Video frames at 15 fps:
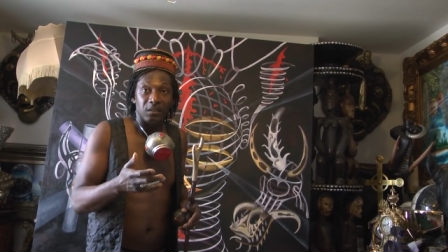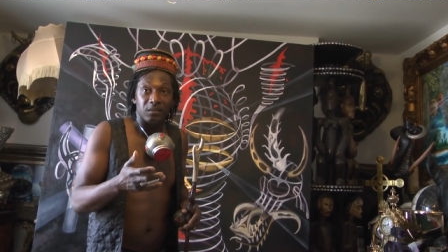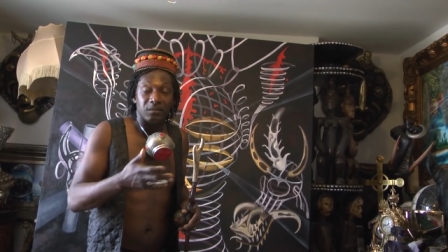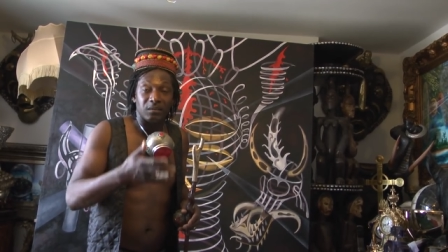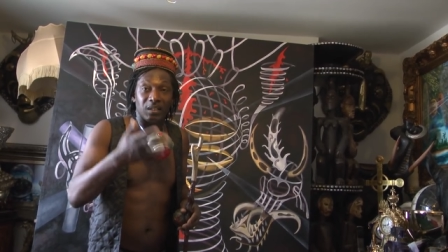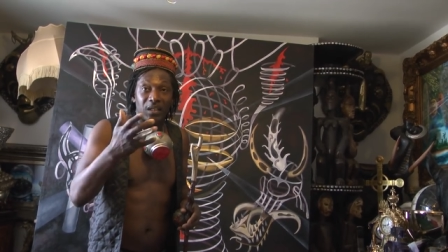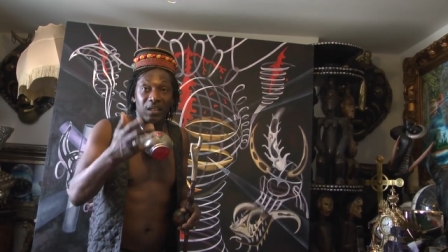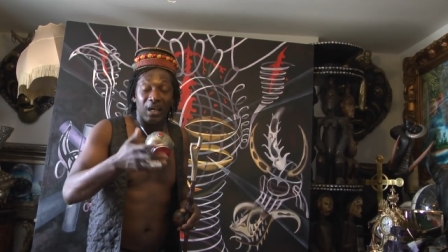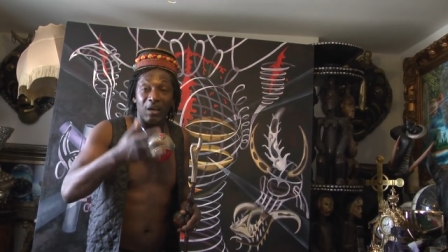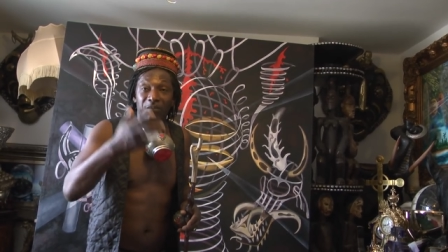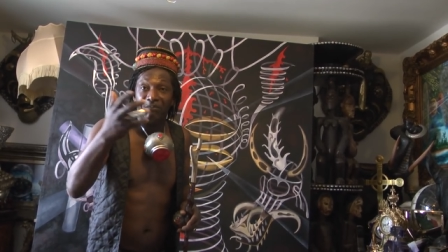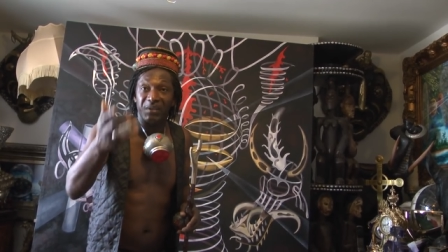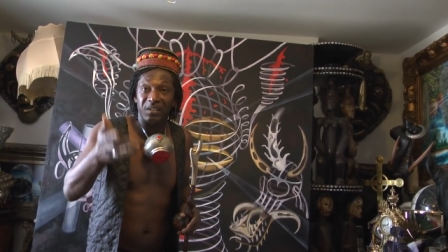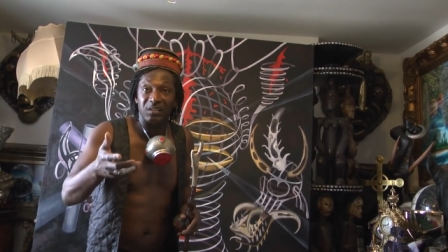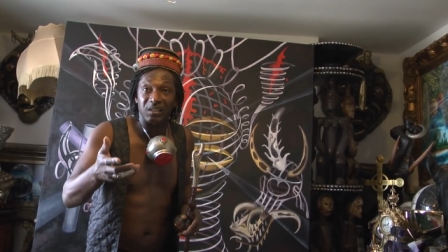still
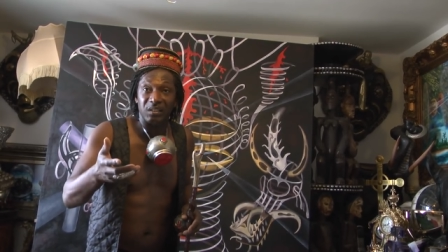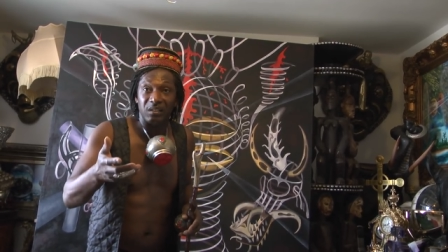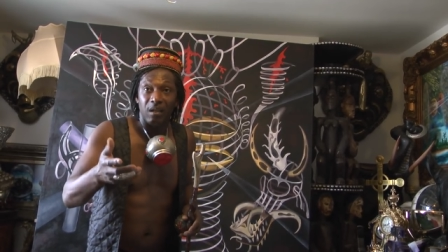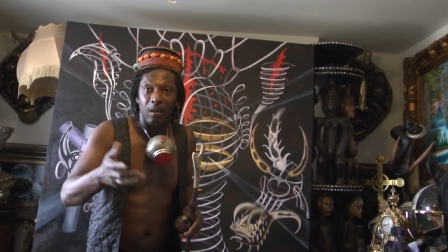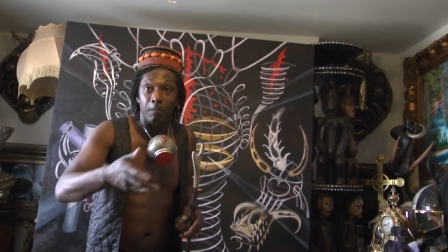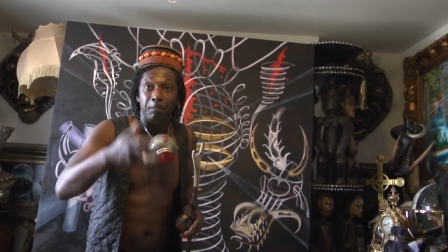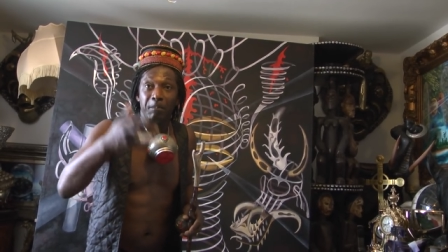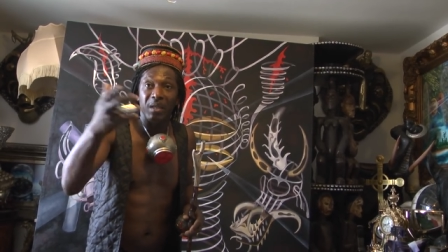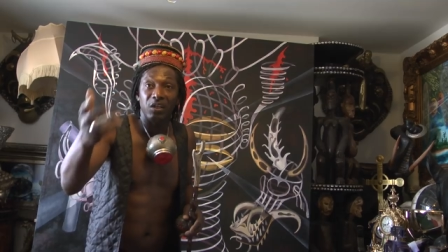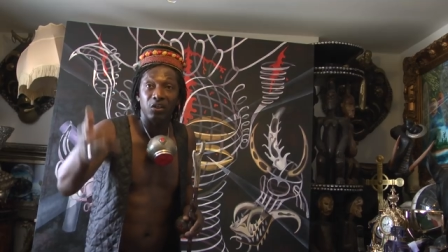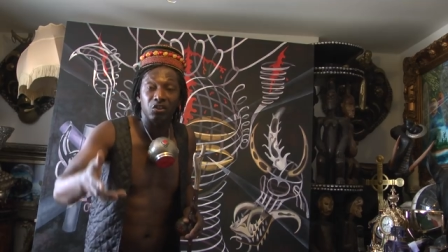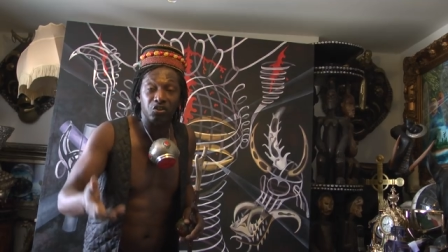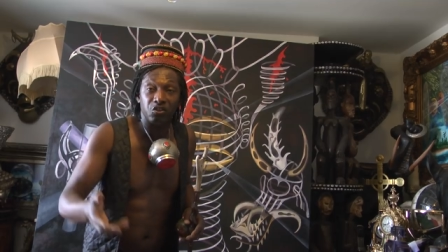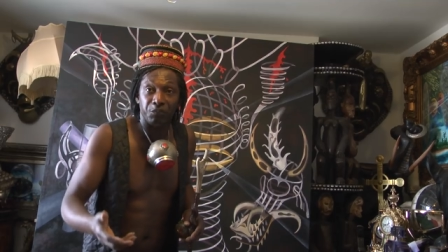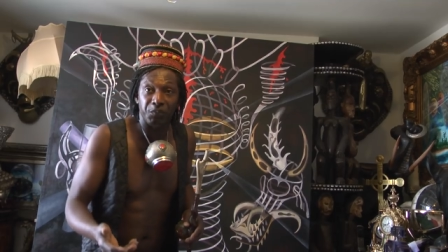affecting
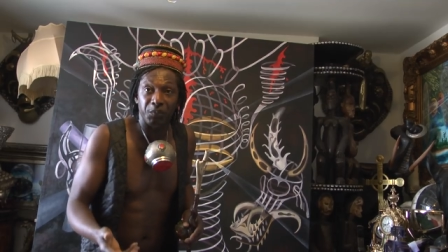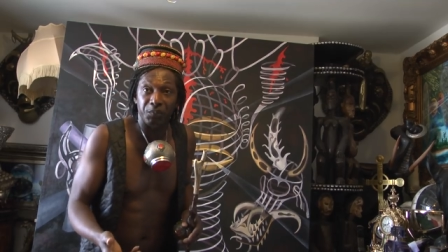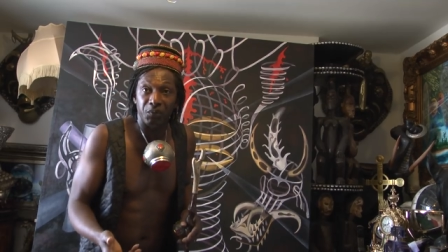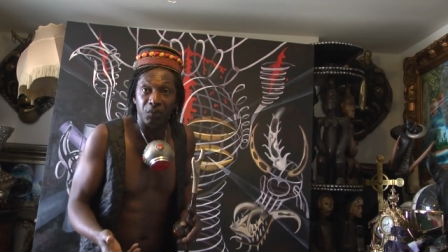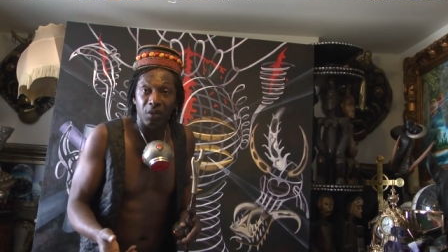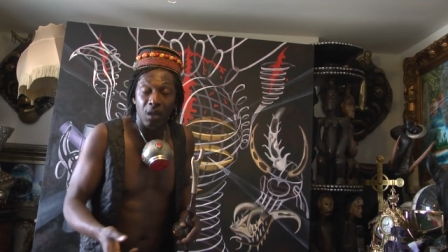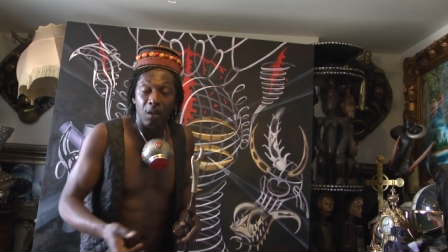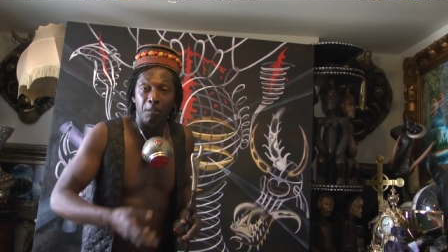millions of people.